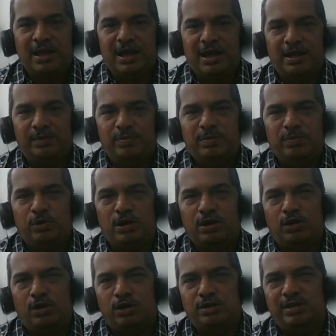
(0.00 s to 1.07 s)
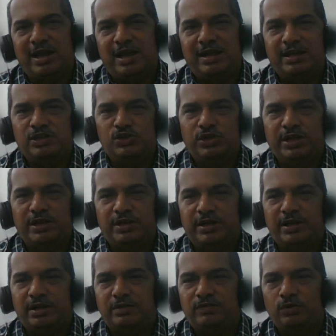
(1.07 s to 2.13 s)
and people are not that
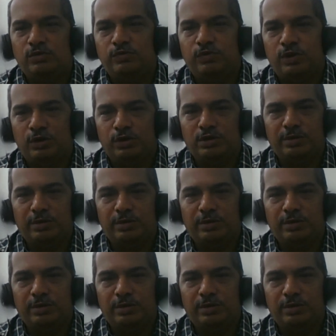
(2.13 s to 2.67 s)
educated enough to follow